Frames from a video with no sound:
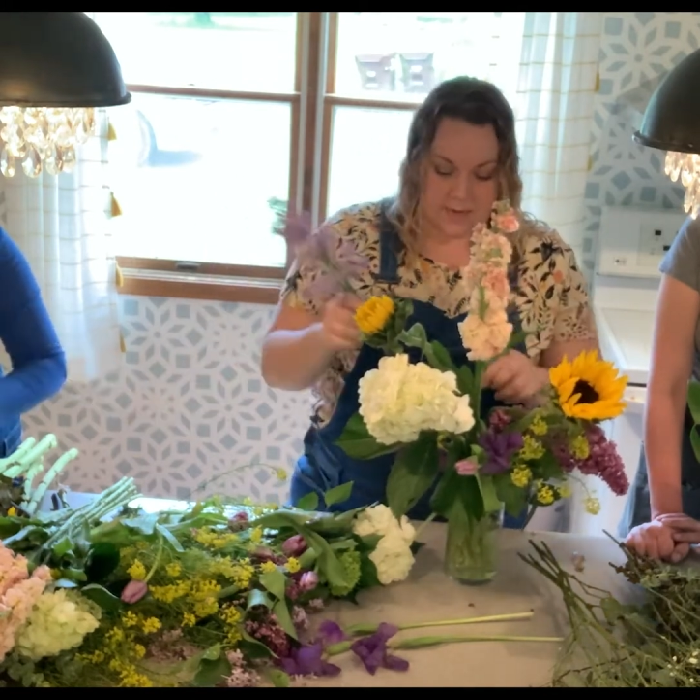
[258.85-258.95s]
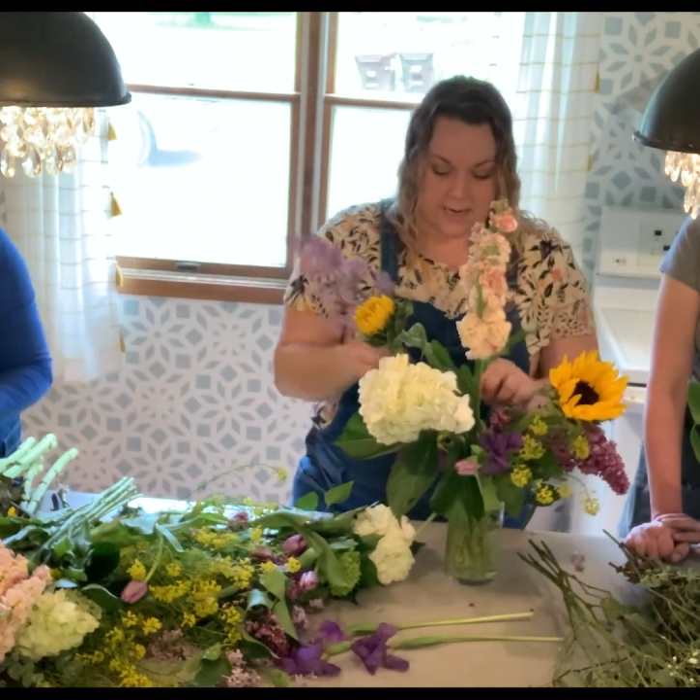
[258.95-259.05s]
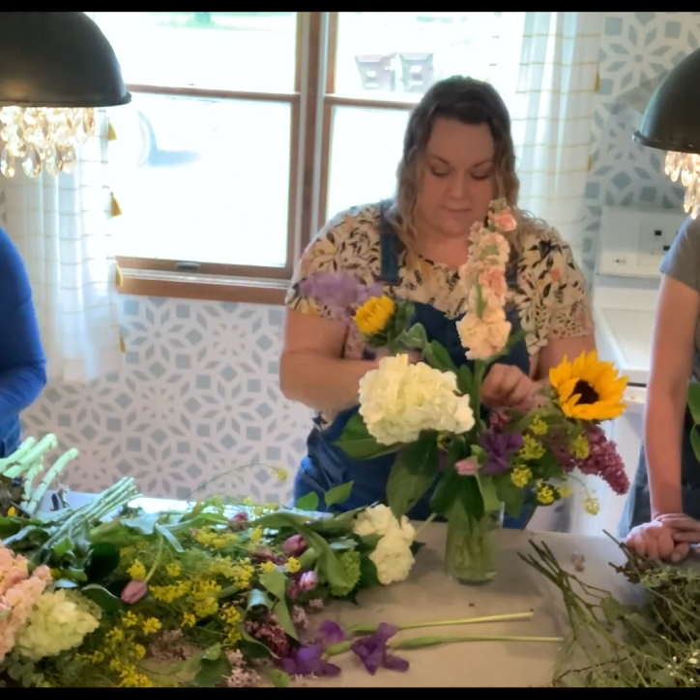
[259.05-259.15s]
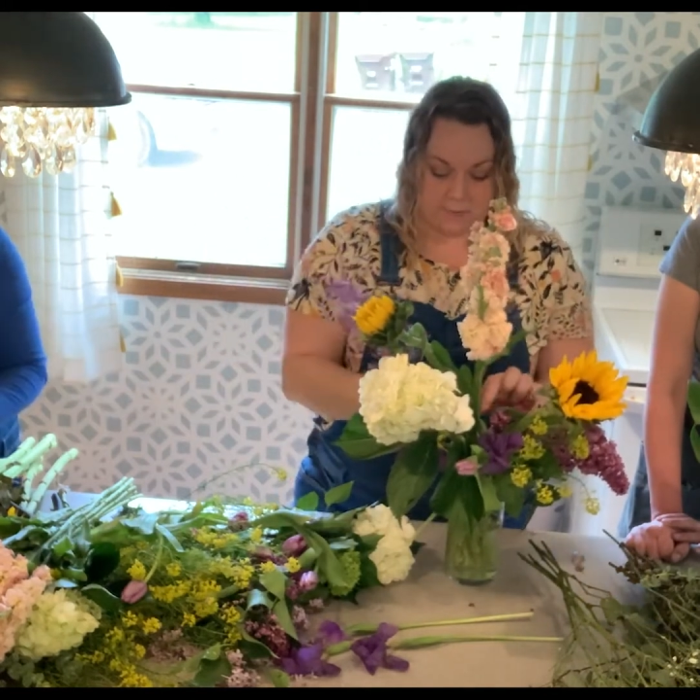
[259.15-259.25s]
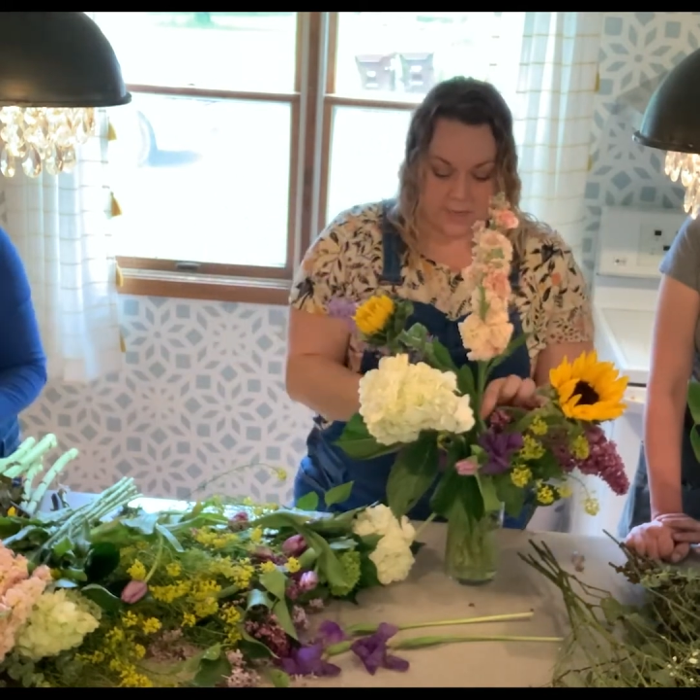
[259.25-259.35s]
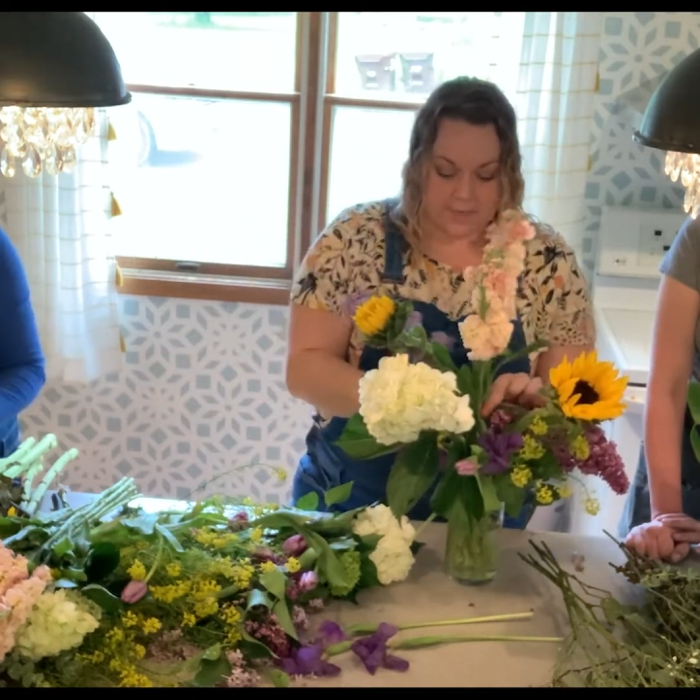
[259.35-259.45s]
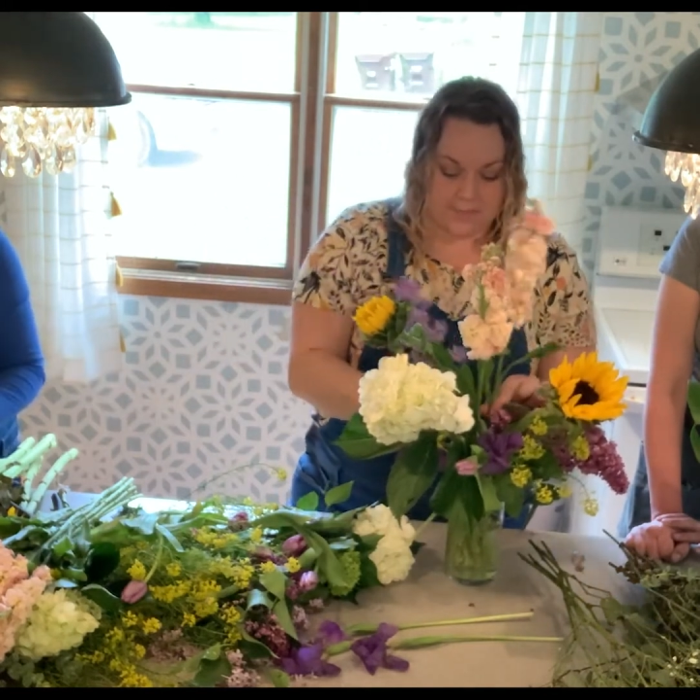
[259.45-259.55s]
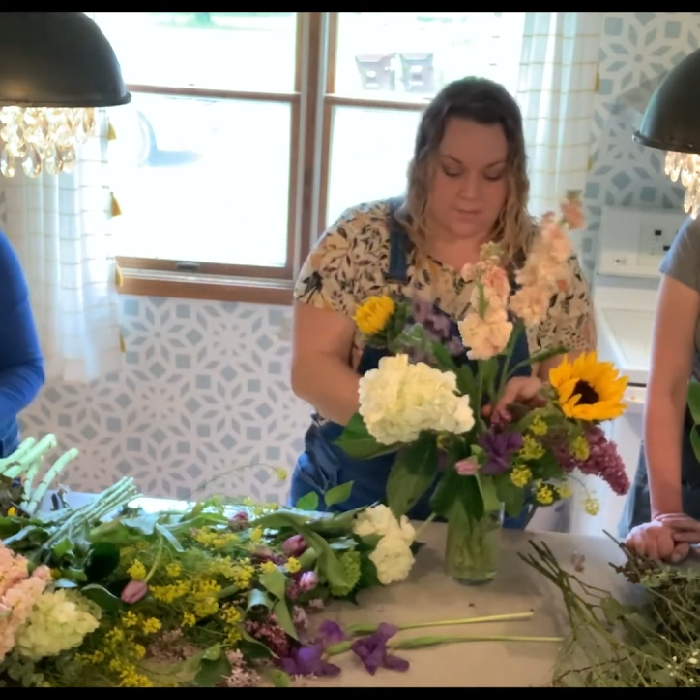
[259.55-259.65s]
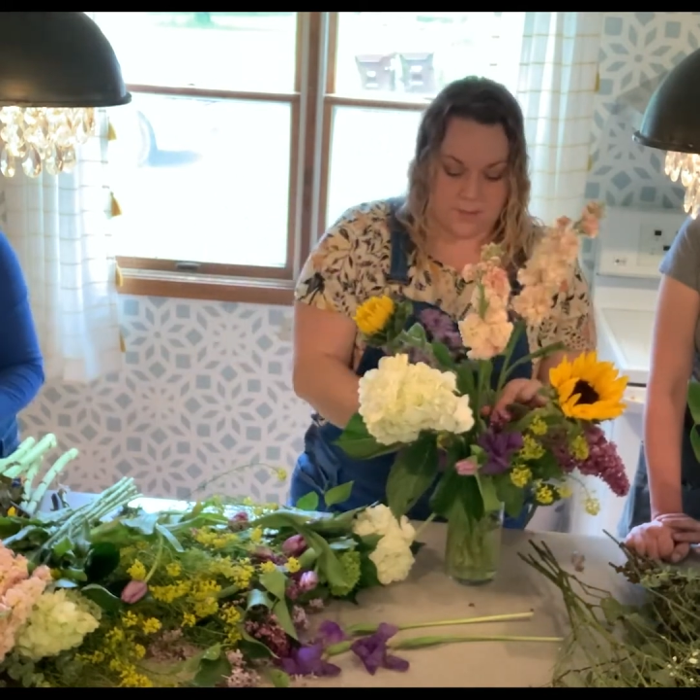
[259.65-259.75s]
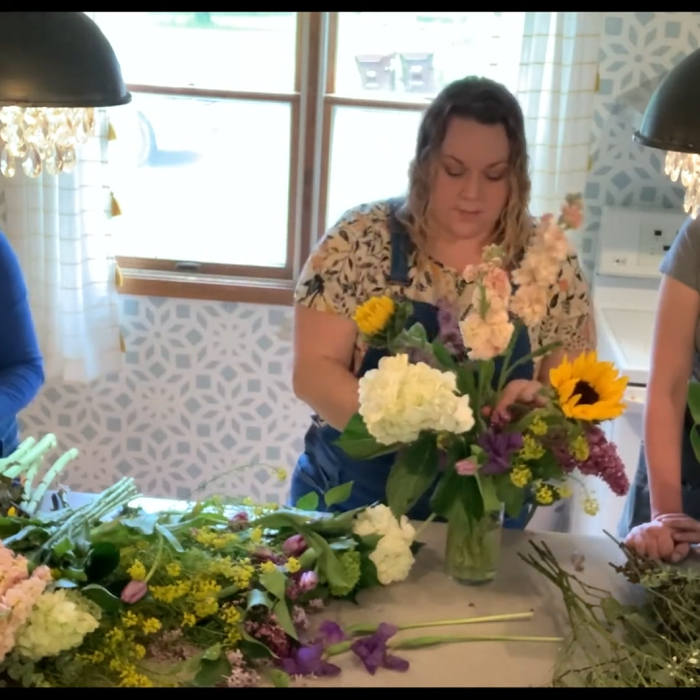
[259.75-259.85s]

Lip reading: I am trying to be